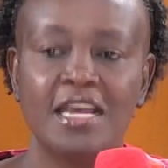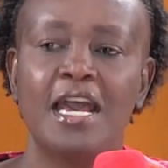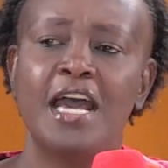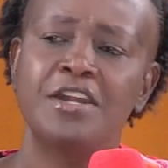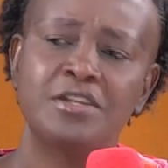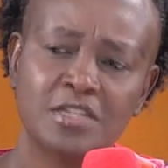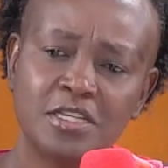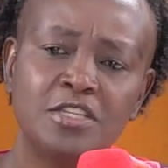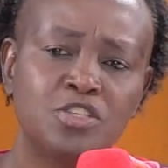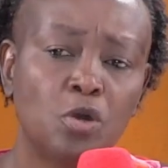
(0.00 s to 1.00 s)
And
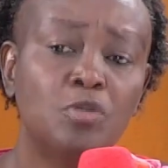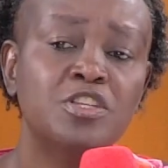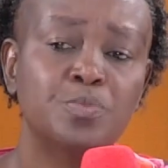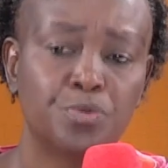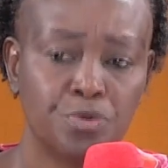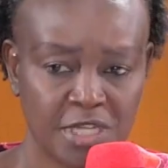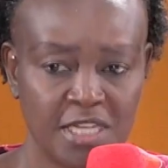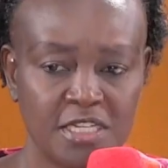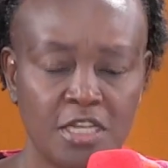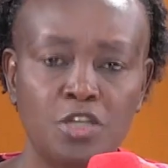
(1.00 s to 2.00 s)
it's always
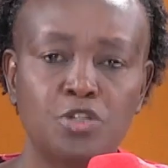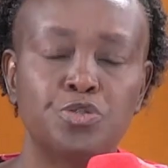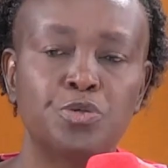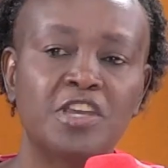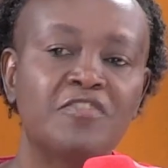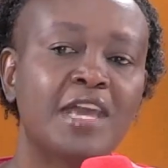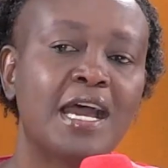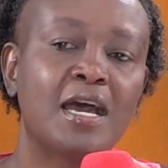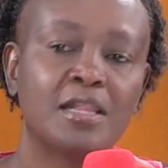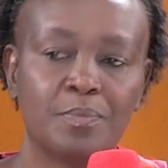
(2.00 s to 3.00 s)
prudent to give the
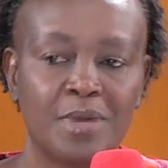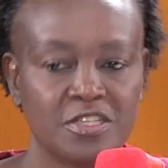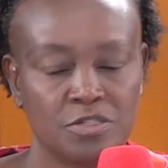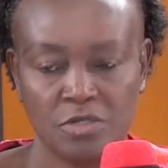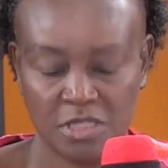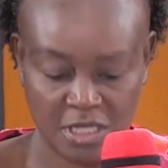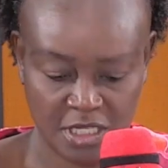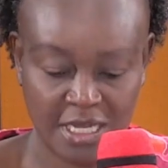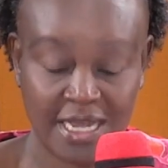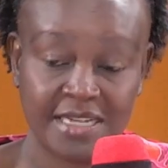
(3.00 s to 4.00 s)
other person, the,
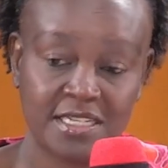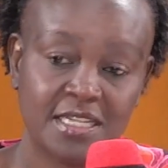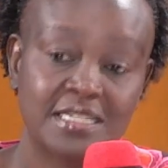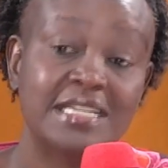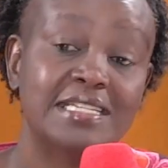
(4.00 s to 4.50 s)
the candidate,